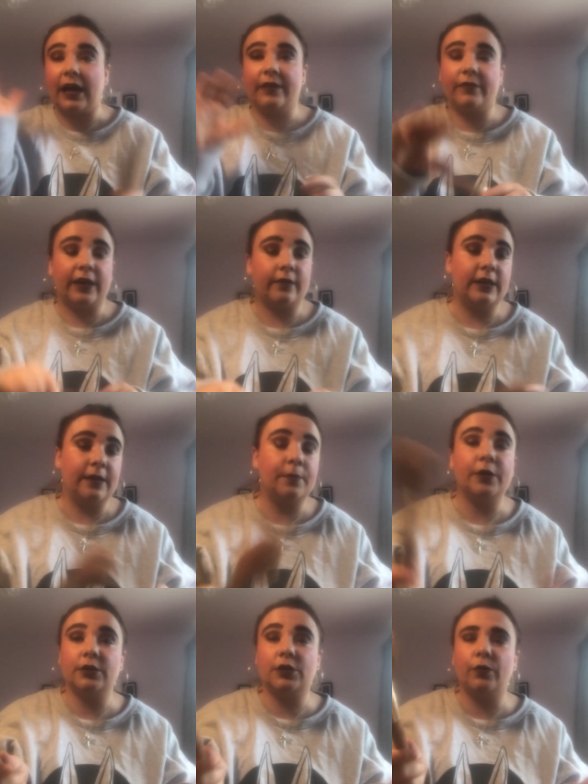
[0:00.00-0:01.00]
can't think of the name,
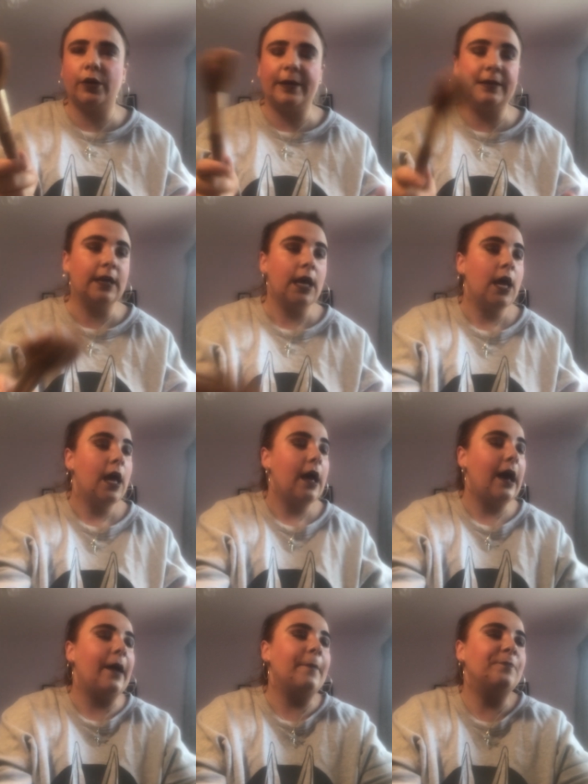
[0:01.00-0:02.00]
but you know what I mean.
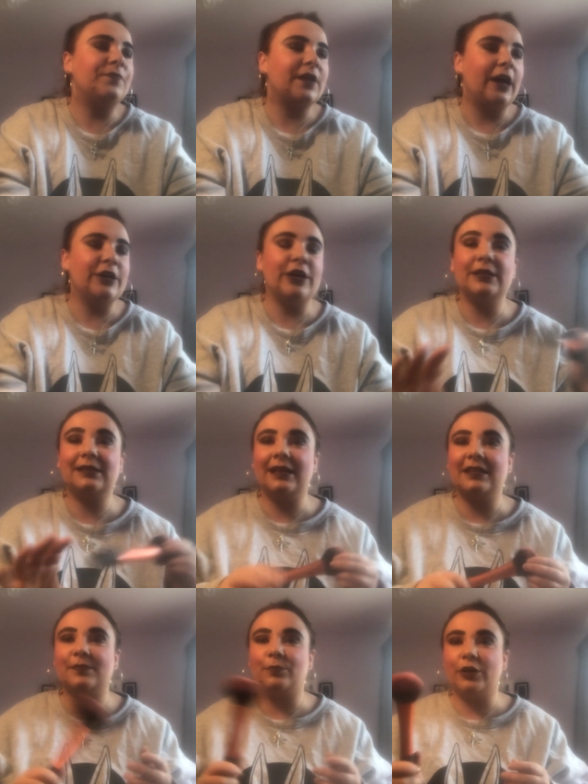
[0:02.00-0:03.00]
Um, I use
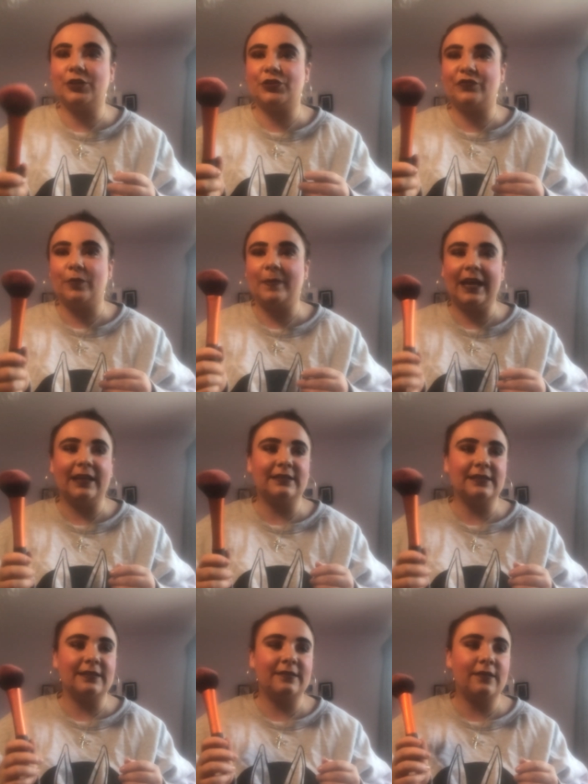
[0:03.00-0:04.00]
this brush for
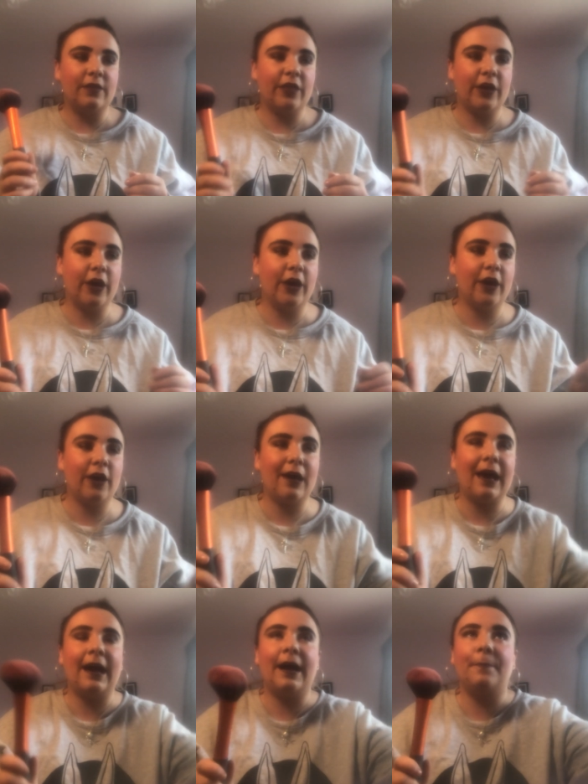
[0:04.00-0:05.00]
blending the
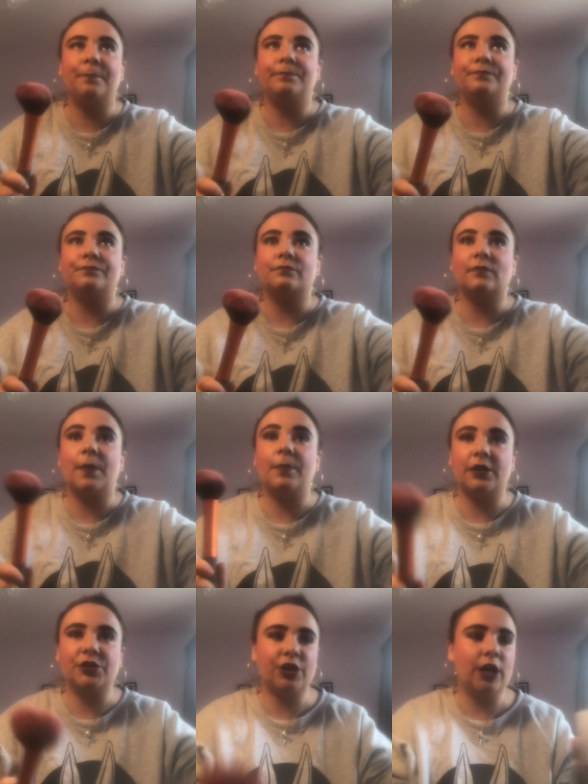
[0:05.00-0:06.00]
um,
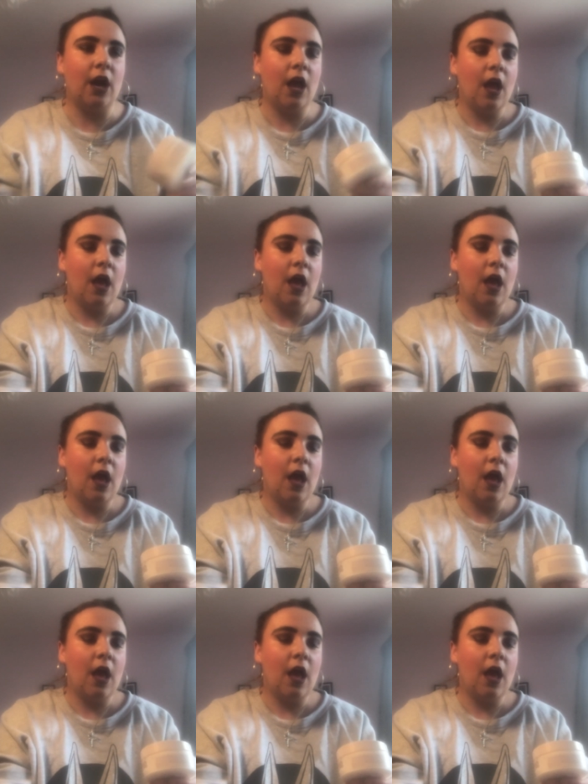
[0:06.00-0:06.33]
blusher.